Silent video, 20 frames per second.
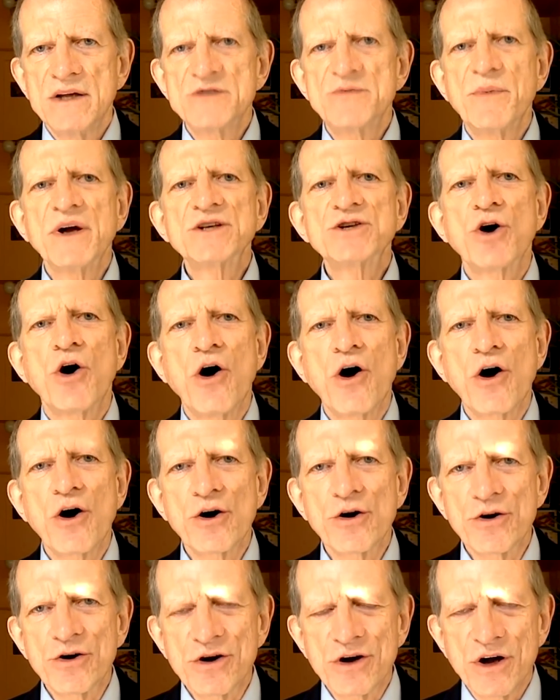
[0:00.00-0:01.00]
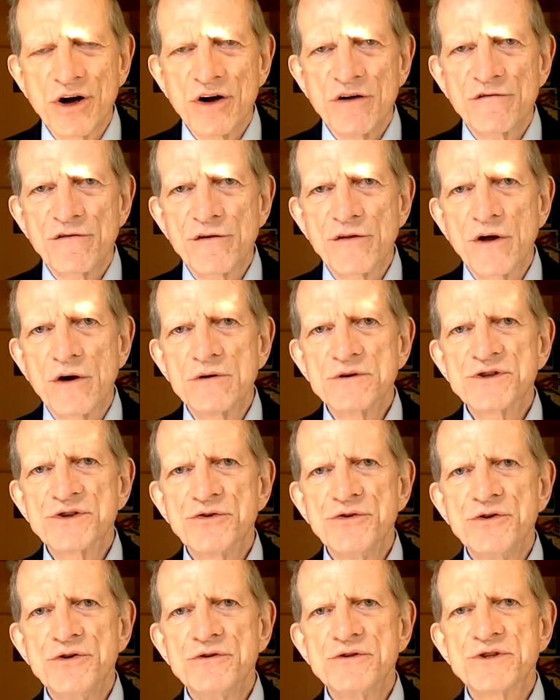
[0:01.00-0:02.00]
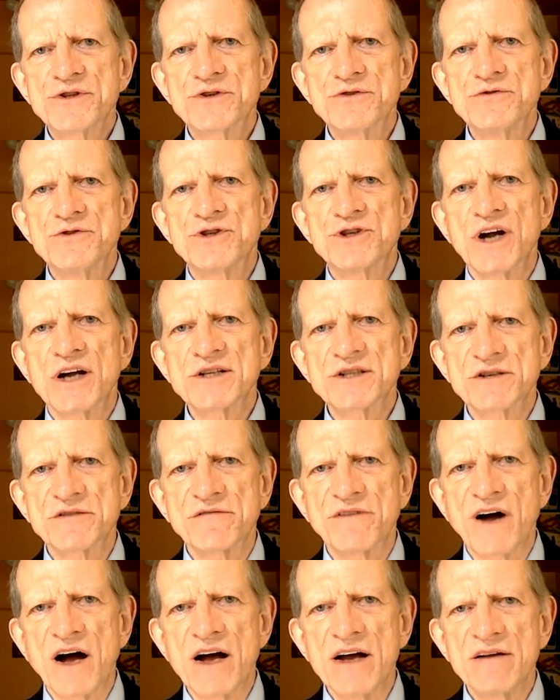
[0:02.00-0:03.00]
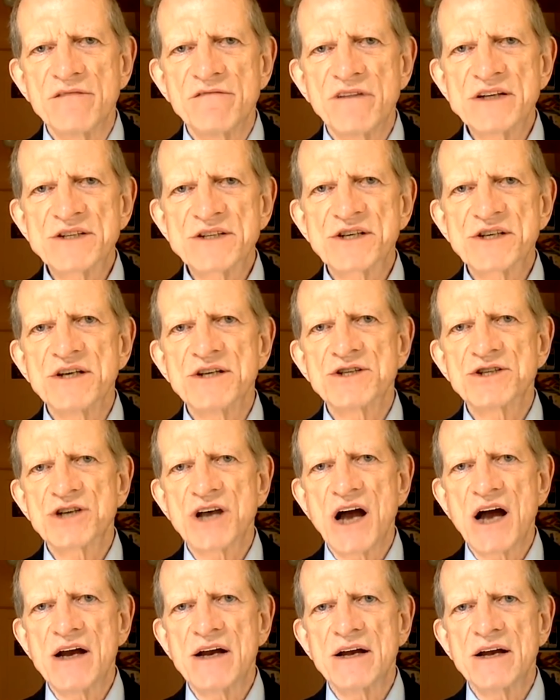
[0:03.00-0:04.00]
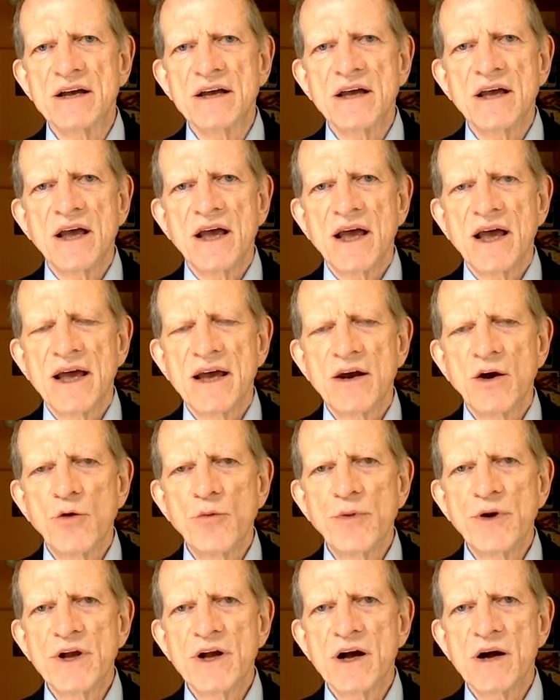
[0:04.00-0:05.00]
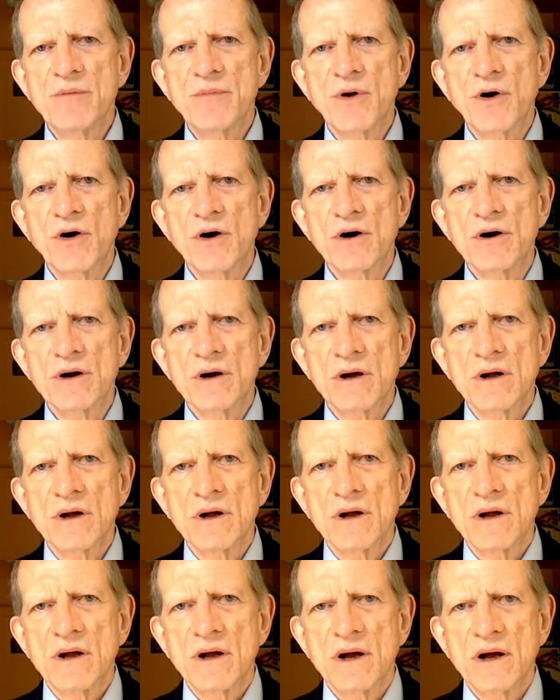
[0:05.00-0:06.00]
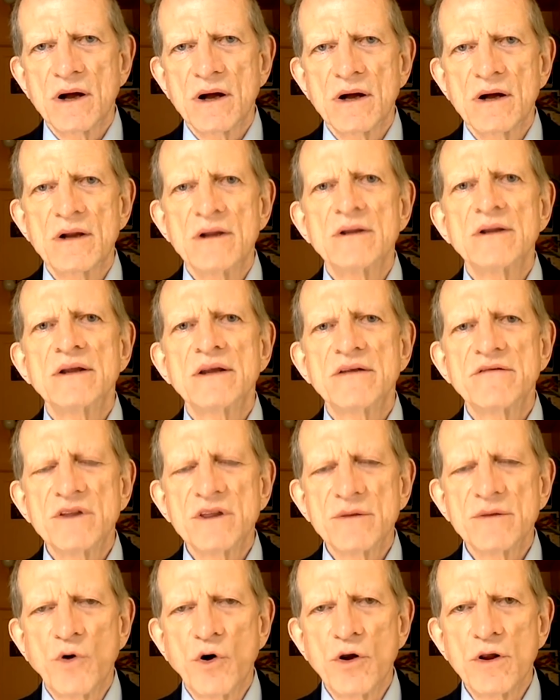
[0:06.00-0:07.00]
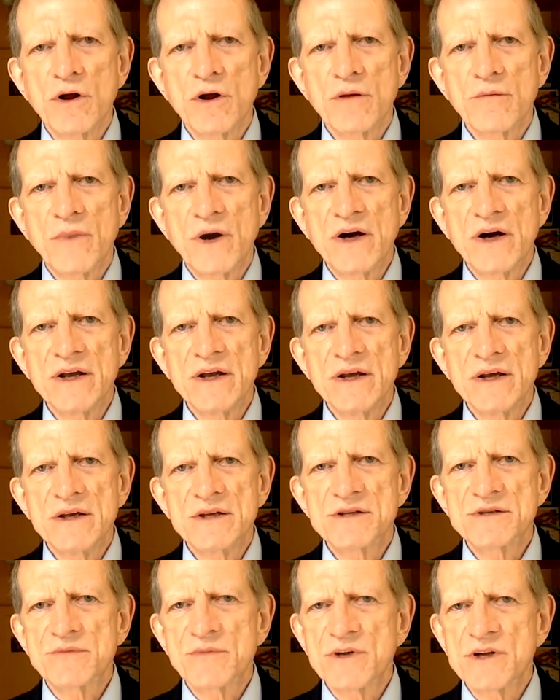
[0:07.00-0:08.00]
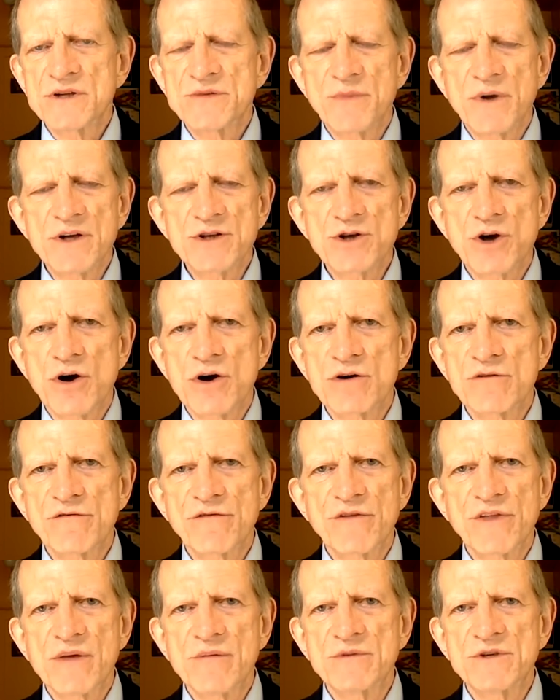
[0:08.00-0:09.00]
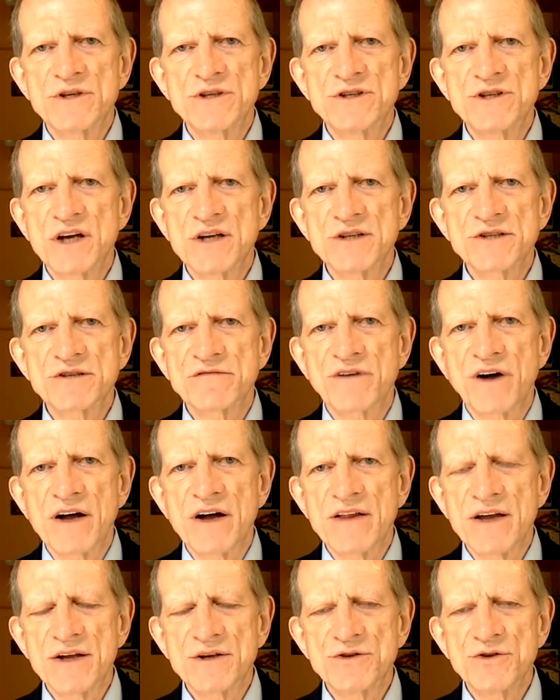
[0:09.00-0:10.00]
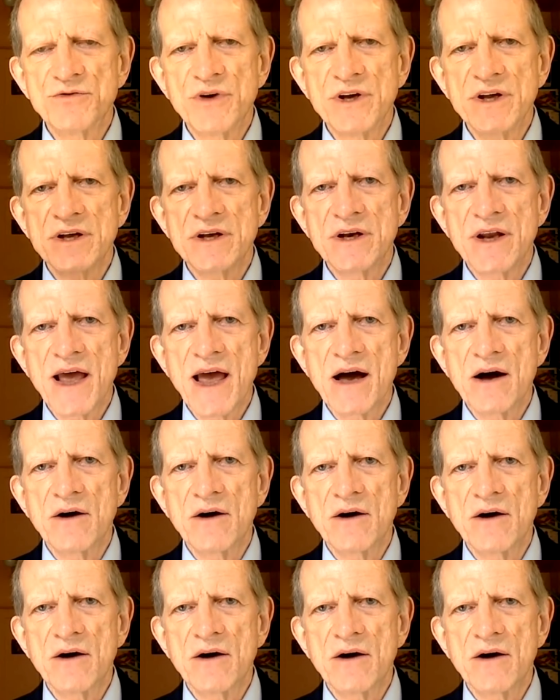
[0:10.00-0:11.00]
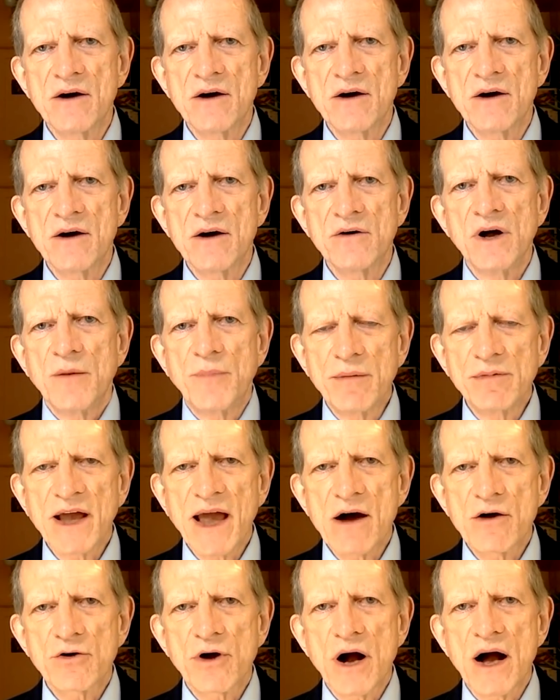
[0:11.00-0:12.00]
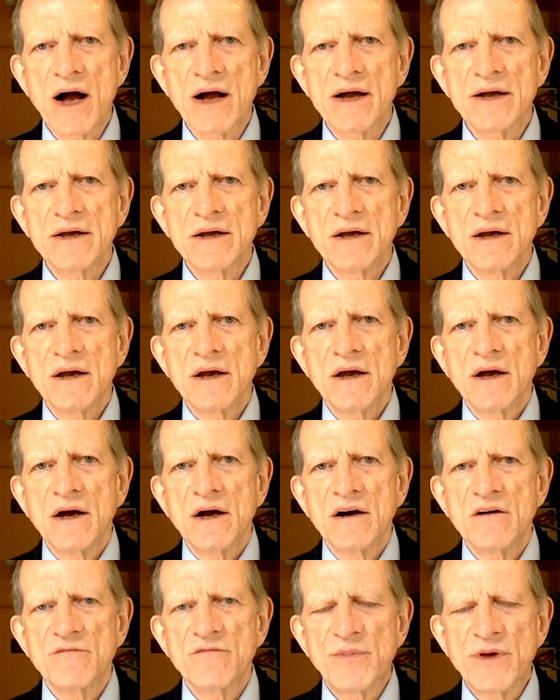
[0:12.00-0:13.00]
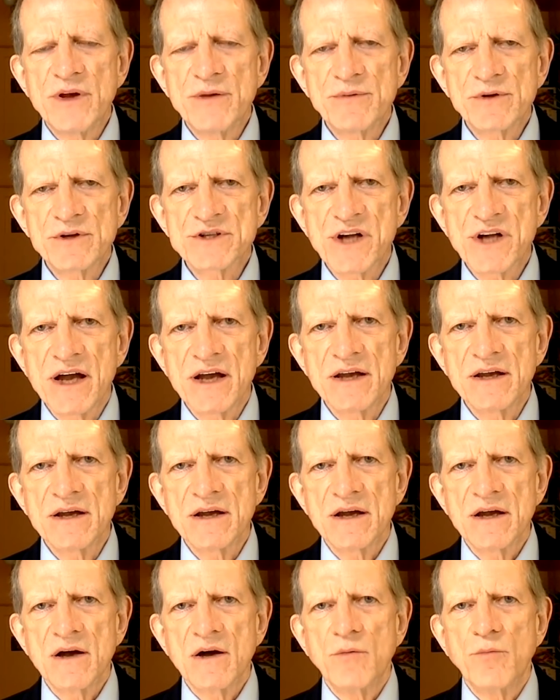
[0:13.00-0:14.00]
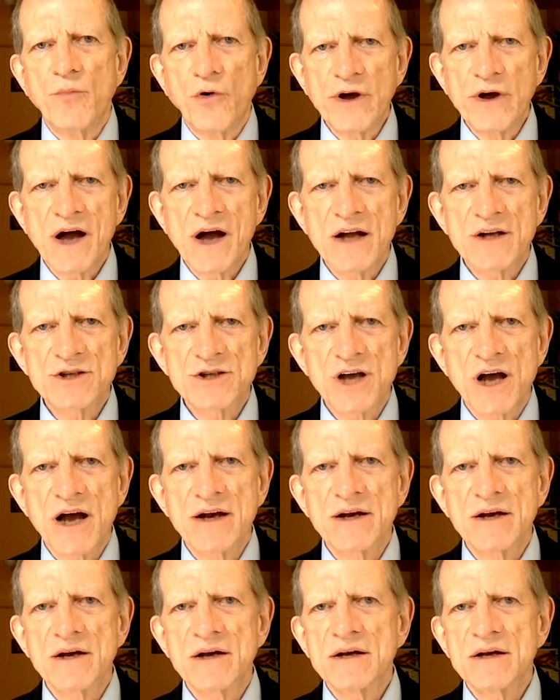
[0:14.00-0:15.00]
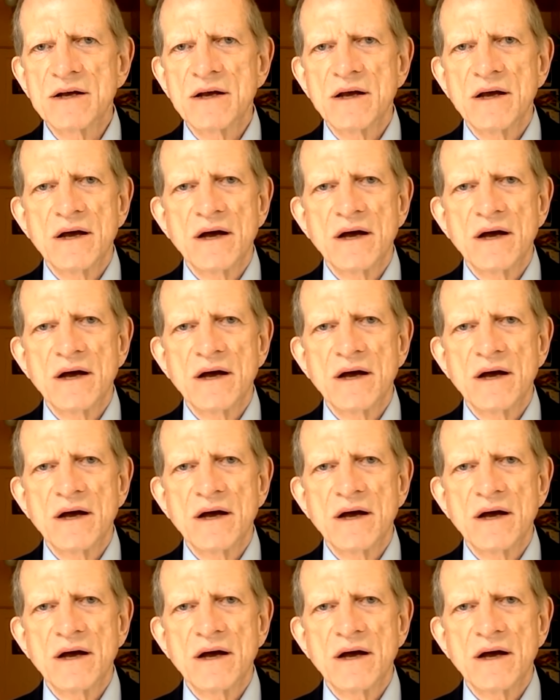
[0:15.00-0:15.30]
It's much harder for those who used to justify investing in China and opening up giving them all our money. It's much harder for them to justify that doing it now. a public outcry of people saying boycott China,